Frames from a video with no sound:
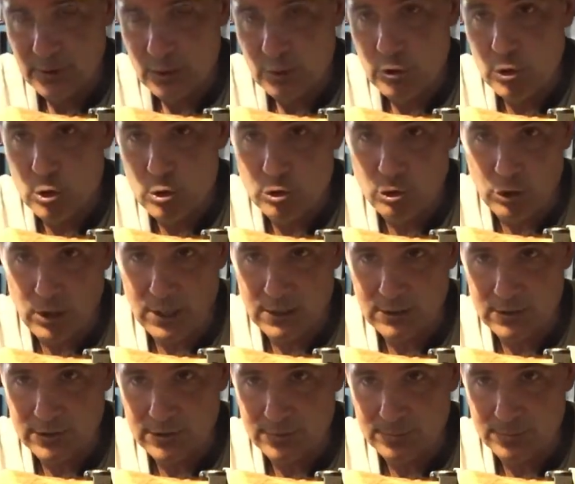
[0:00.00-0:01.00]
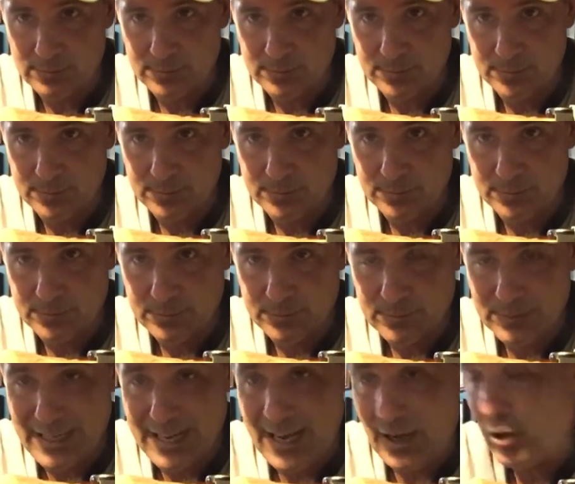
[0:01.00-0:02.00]
neutrons.
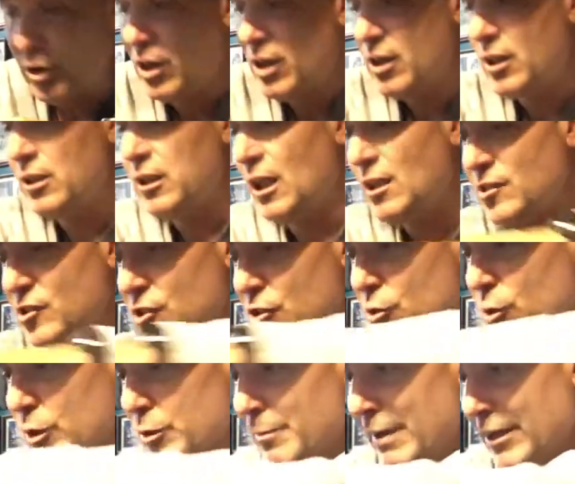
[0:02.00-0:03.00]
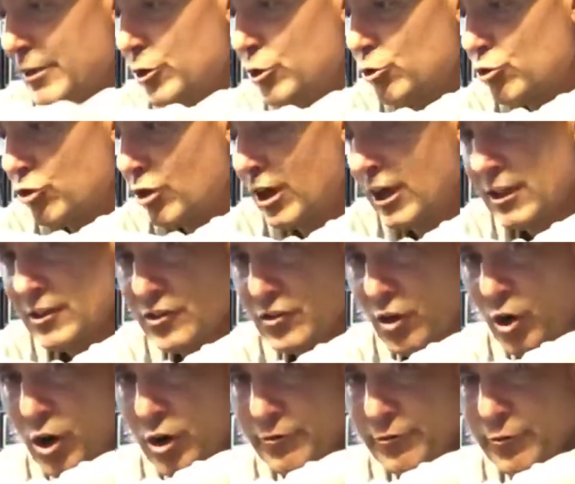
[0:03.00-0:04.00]
Now, clustered with my neutrons
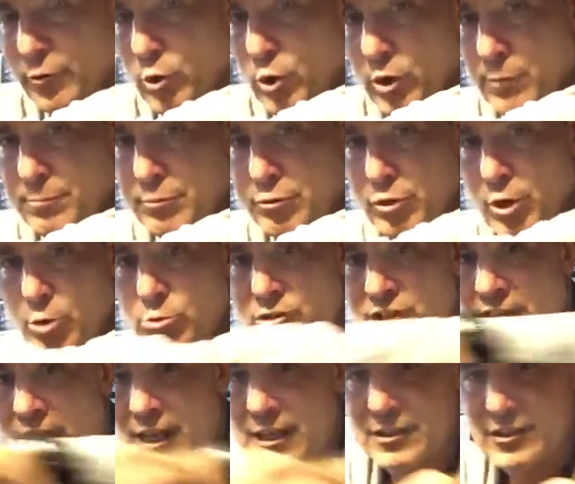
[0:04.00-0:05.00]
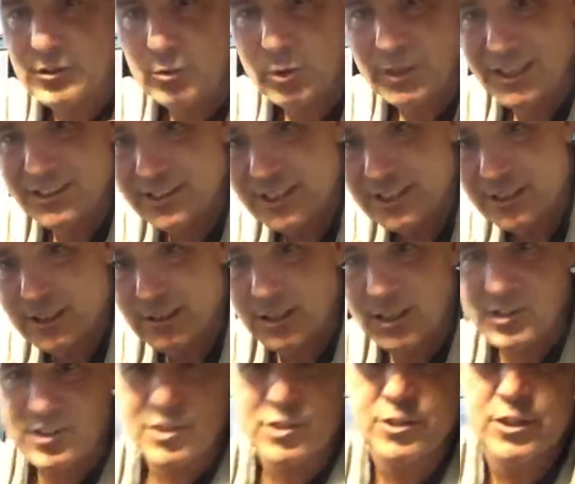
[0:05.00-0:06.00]
are 4 protons. When I say they're
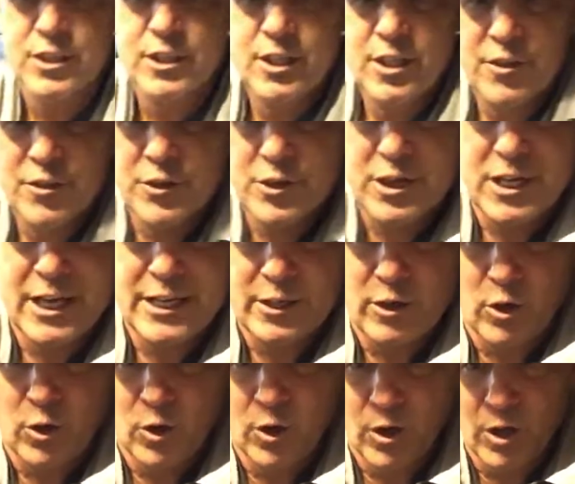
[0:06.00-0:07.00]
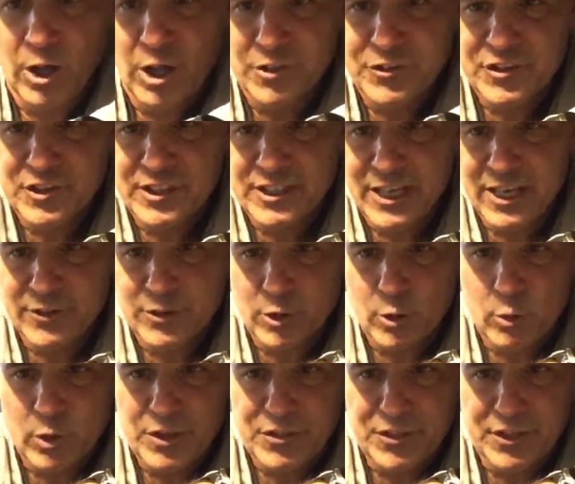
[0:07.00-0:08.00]
clustered, they're kind of all together
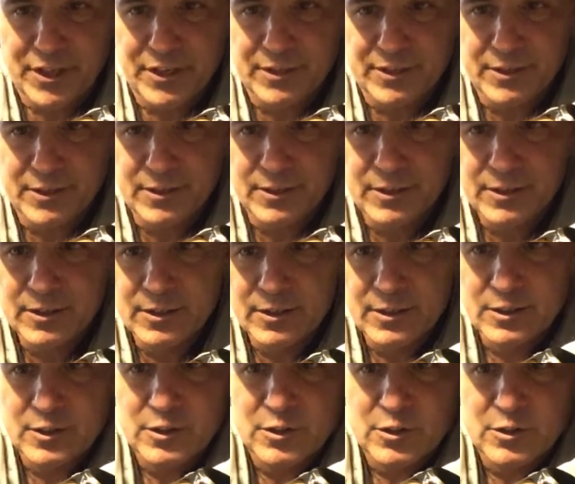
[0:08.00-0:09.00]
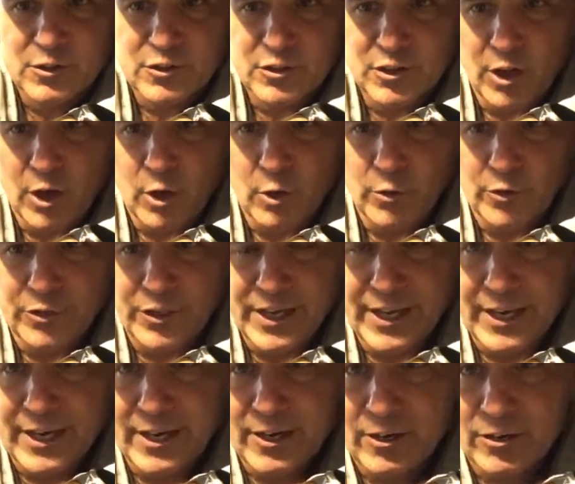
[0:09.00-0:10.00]
with it. So
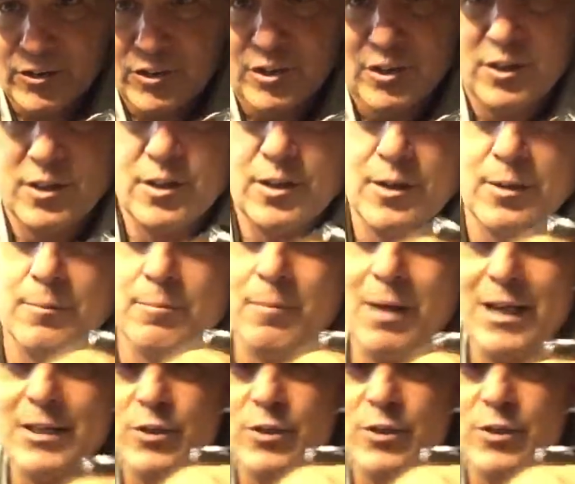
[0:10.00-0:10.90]
there's my